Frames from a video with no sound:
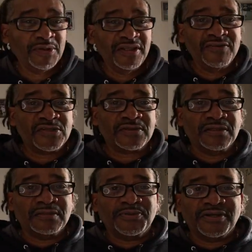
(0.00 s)
believe it's
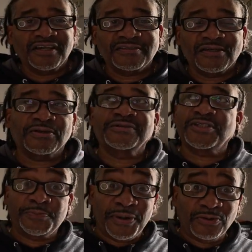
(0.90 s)
pronounced or
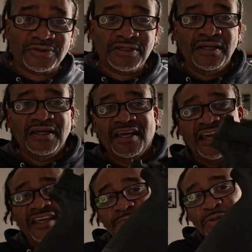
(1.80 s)
spelt,
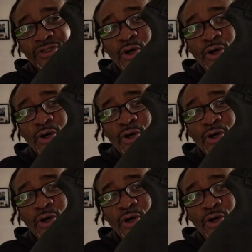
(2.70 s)
put